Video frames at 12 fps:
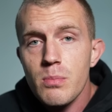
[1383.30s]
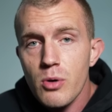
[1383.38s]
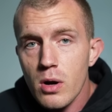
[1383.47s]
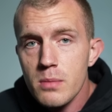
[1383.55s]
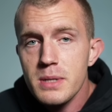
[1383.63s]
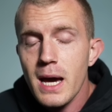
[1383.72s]
a
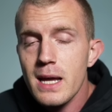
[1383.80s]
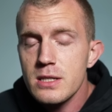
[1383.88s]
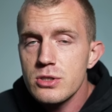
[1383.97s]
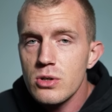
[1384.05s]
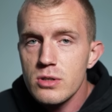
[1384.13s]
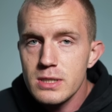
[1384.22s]
prompt at a
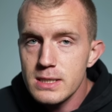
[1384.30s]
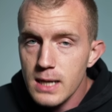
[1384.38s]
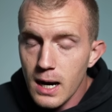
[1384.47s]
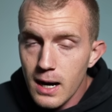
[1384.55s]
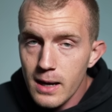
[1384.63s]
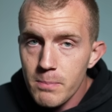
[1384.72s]
certain
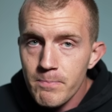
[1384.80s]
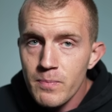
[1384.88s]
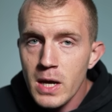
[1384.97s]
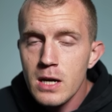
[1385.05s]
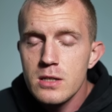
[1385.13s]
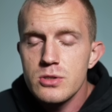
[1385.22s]
time
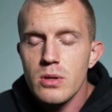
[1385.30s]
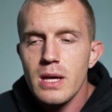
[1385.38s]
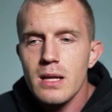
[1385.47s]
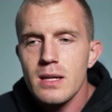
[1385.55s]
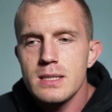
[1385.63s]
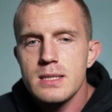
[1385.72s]
so
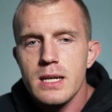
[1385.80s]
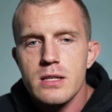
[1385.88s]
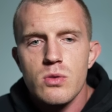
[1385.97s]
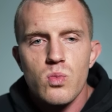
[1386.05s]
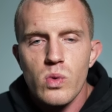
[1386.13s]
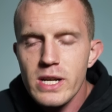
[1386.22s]
that, let's say,
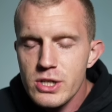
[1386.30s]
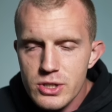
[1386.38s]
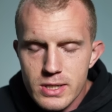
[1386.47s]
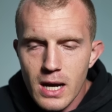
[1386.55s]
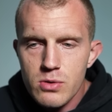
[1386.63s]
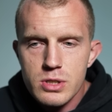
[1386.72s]
it
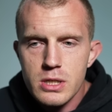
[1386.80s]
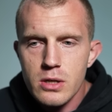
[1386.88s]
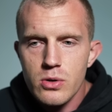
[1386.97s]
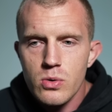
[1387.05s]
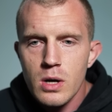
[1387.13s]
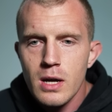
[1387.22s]
reaches out to
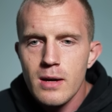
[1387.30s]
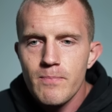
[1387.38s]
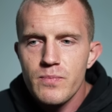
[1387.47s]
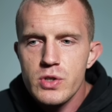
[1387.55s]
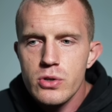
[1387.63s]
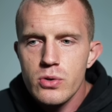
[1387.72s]
you
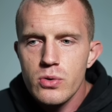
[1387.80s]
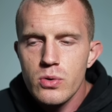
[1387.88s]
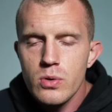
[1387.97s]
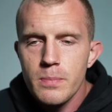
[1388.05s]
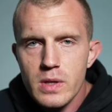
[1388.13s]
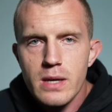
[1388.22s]

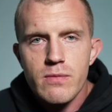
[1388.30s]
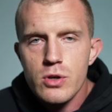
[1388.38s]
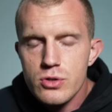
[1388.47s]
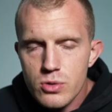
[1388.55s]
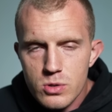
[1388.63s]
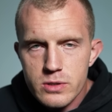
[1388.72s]
to give
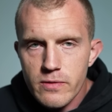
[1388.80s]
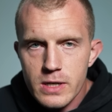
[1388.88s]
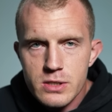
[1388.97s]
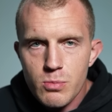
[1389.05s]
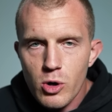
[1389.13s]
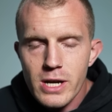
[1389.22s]
you a source of
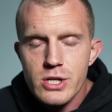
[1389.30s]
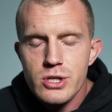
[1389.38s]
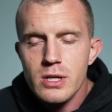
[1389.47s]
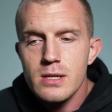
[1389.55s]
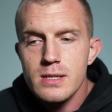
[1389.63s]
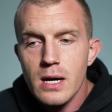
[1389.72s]

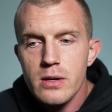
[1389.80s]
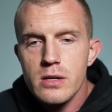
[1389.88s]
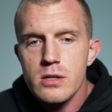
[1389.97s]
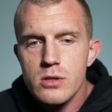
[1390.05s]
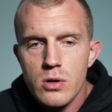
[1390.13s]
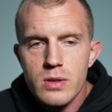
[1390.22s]
inspiration and tell you
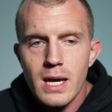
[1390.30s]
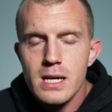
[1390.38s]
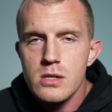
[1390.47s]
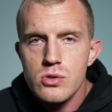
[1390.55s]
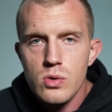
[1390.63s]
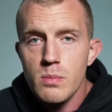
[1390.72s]
to turn that
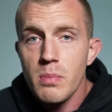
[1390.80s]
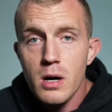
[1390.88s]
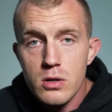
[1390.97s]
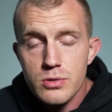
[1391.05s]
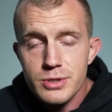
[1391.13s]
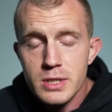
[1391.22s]
into a
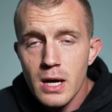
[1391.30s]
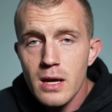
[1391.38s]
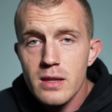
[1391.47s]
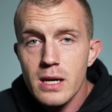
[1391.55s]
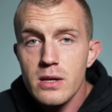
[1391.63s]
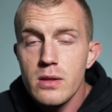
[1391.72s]
post
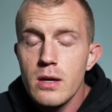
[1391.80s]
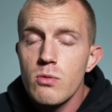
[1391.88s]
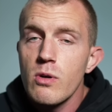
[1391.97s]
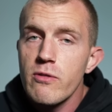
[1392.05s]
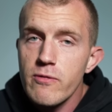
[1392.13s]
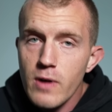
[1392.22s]
that you then
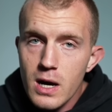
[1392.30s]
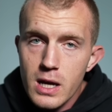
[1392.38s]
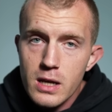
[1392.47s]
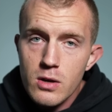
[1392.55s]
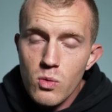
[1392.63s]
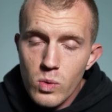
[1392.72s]

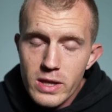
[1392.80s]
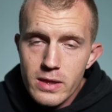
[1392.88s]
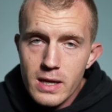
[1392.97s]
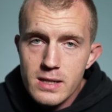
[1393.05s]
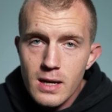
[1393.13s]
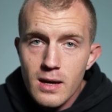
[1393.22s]
refine with
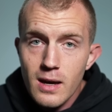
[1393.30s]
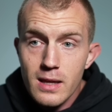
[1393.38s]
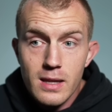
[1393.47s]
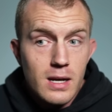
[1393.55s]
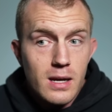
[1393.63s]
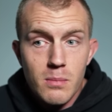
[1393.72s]
it,
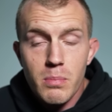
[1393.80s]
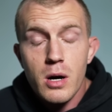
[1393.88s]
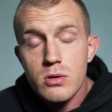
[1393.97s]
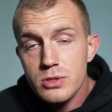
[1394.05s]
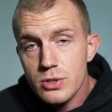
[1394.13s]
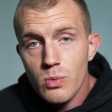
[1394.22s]
and then it can
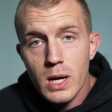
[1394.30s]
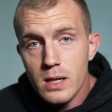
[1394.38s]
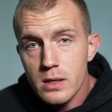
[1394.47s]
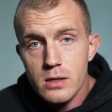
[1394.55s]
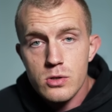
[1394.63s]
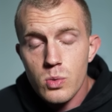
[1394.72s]
post
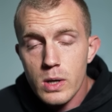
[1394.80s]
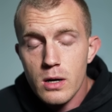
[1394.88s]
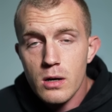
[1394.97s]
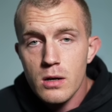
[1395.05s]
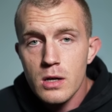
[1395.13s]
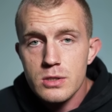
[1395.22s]
directly to Twitter.